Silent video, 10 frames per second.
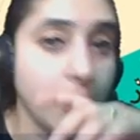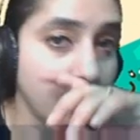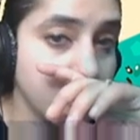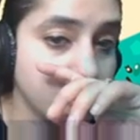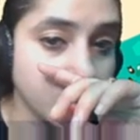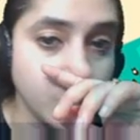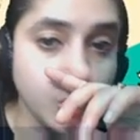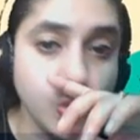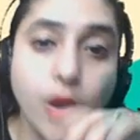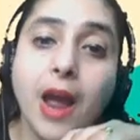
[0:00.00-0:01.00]
So
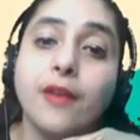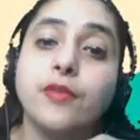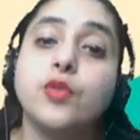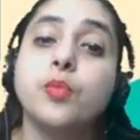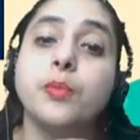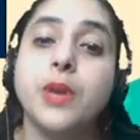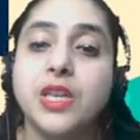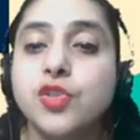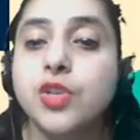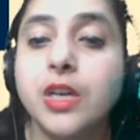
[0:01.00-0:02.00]
you have to measure
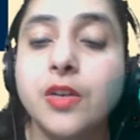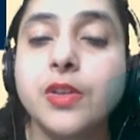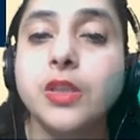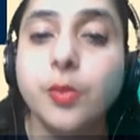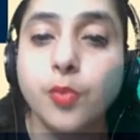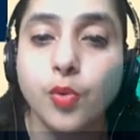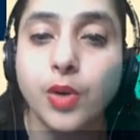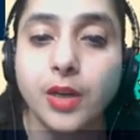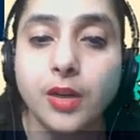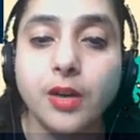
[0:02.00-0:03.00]
it with the
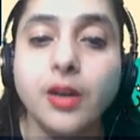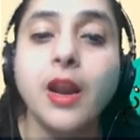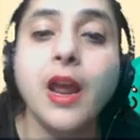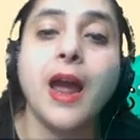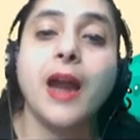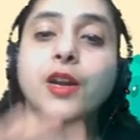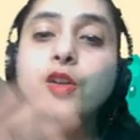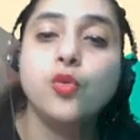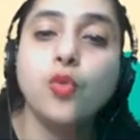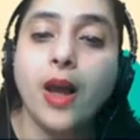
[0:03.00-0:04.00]
protractor and
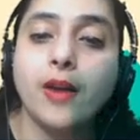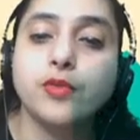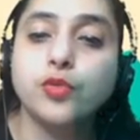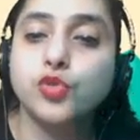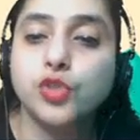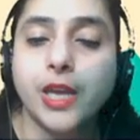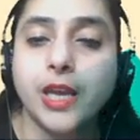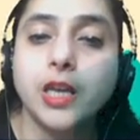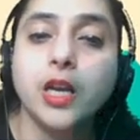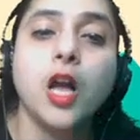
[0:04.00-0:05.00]
you have to
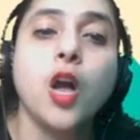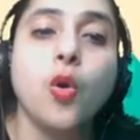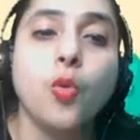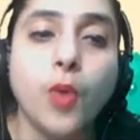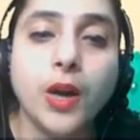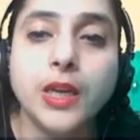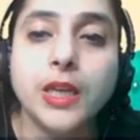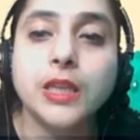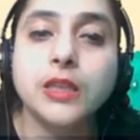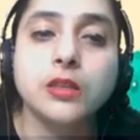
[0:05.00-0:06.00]
check what
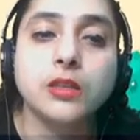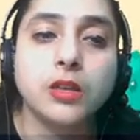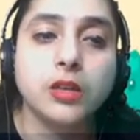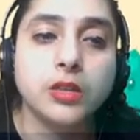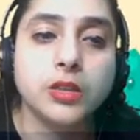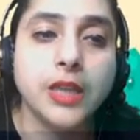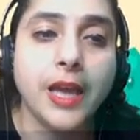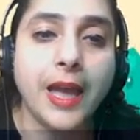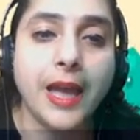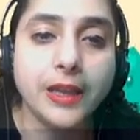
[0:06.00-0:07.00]
is the
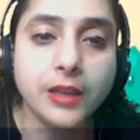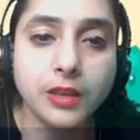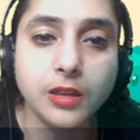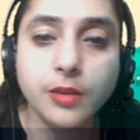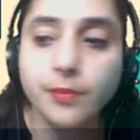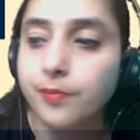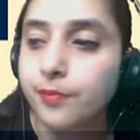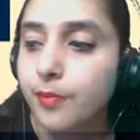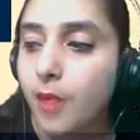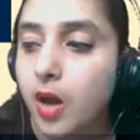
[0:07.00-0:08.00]
angle
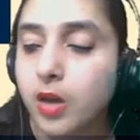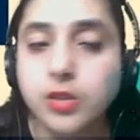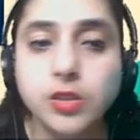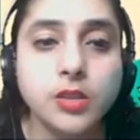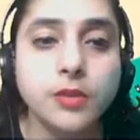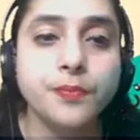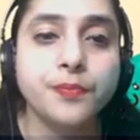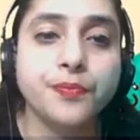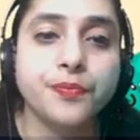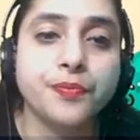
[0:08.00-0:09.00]
marked
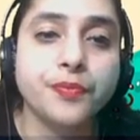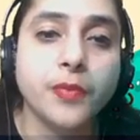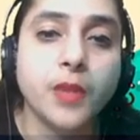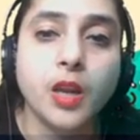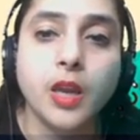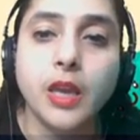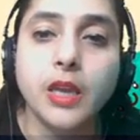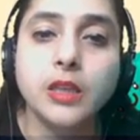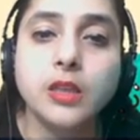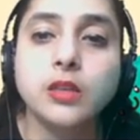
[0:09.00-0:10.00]
in
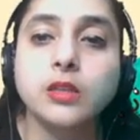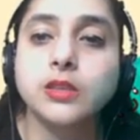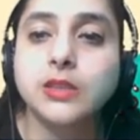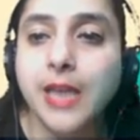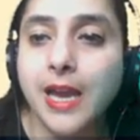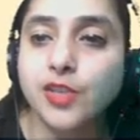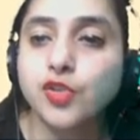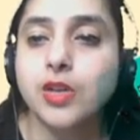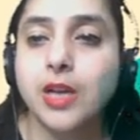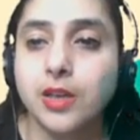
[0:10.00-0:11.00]
dash
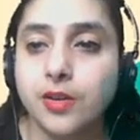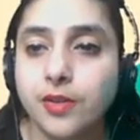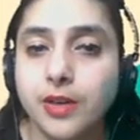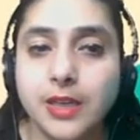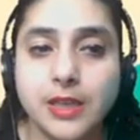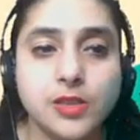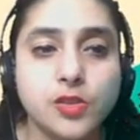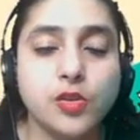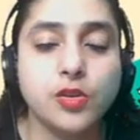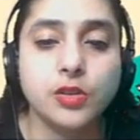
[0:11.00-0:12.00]
color is
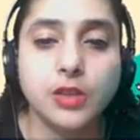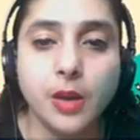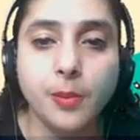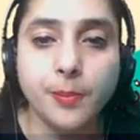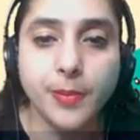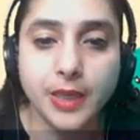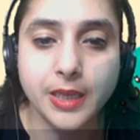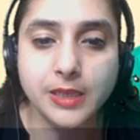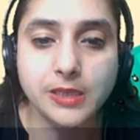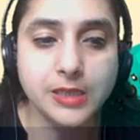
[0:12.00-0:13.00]
the
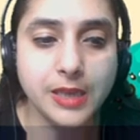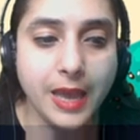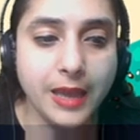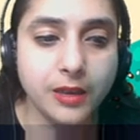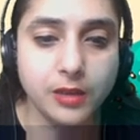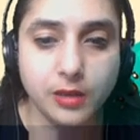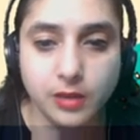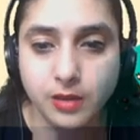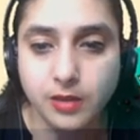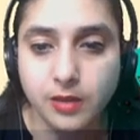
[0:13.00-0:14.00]
biggest angle.
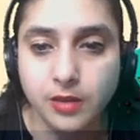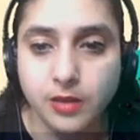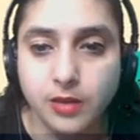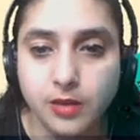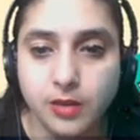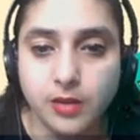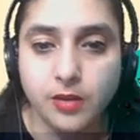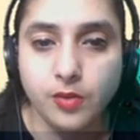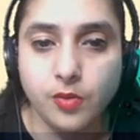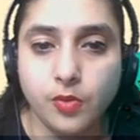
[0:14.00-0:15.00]

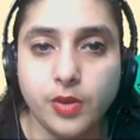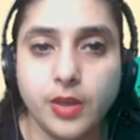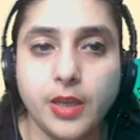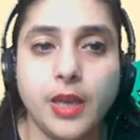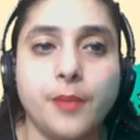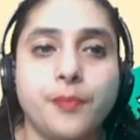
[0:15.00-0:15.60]
Okay.